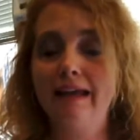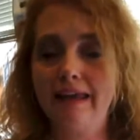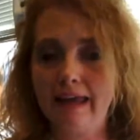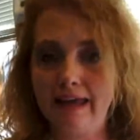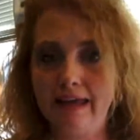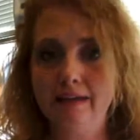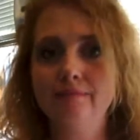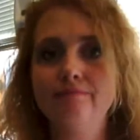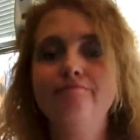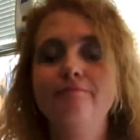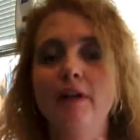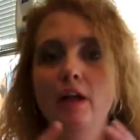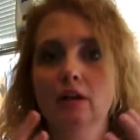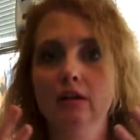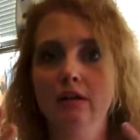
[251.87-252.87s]

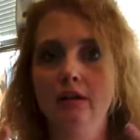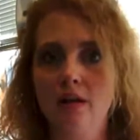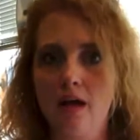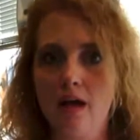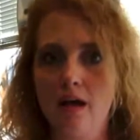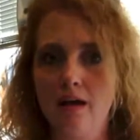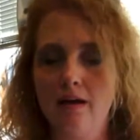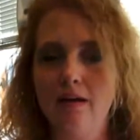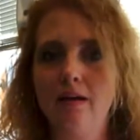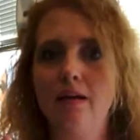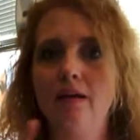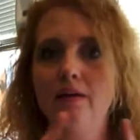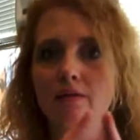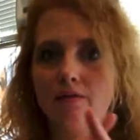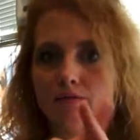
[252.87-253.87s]
again, a lot
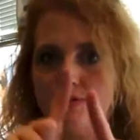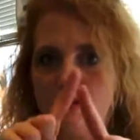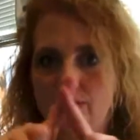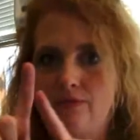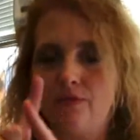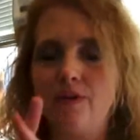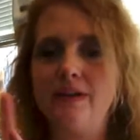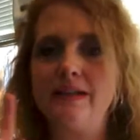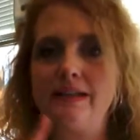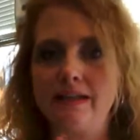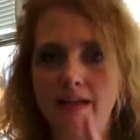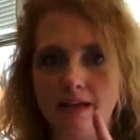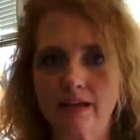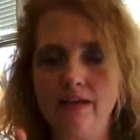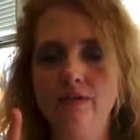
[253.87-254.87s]
of different
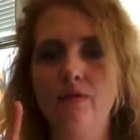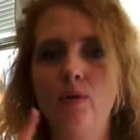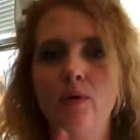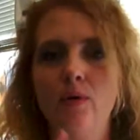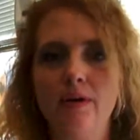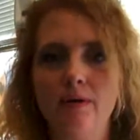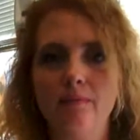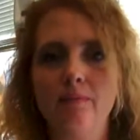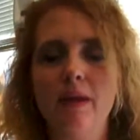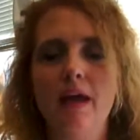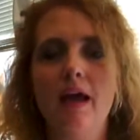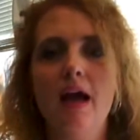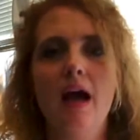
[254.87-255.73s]
signs for it.